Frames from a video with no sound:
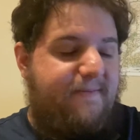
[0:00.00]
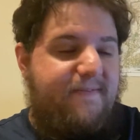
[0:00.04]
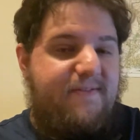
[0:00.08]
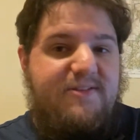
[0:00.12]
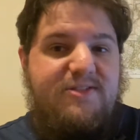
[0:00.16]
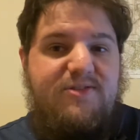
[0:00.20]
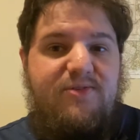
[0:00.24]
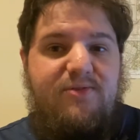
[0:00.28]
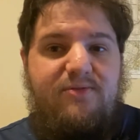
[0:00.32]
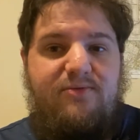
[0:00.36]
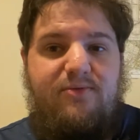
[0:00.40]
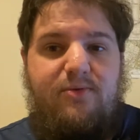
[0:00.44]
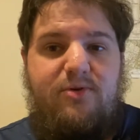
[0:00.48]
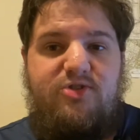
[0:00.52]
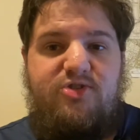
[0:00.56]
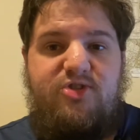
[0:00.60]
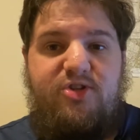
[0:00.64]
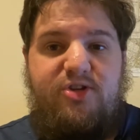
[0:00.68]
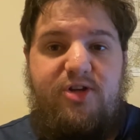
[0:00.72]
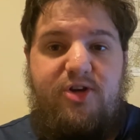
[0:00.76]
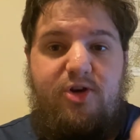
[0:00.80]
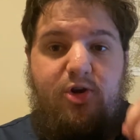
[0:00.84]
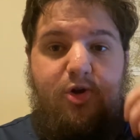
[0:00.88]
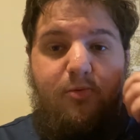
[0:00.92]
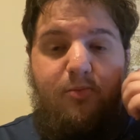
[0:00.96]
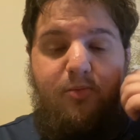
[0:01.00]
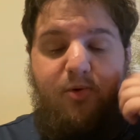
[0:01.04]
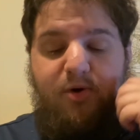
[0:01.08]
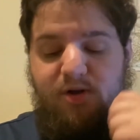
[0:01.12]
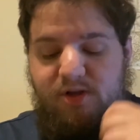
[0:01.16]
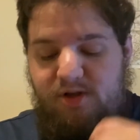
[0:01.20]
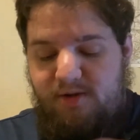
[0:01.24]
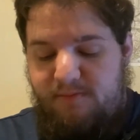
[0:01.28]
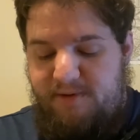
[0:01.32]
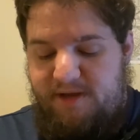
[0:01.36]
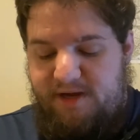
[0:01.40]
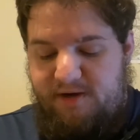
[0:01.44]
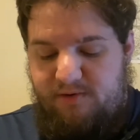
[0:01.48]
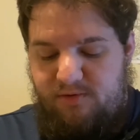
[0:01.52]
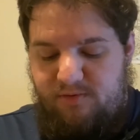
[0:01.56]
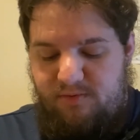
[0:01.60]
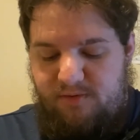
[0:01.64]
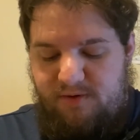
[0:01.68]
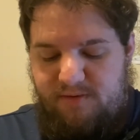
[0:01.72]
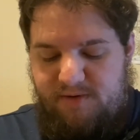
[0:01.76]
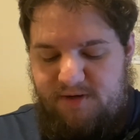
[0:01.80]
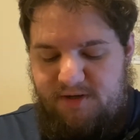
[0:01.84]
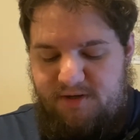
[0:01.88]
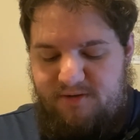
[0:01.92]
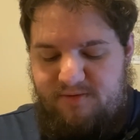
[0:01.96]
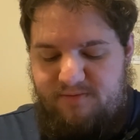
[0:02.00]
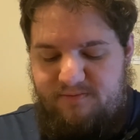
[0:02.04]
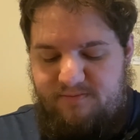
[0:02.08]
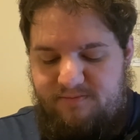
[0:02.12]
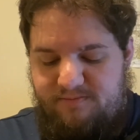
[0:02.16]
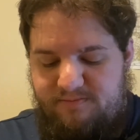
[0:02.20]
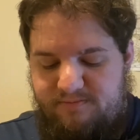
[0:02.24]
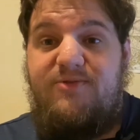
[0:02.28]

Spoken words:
So unfortunately, no more Club Penguin Rewritten.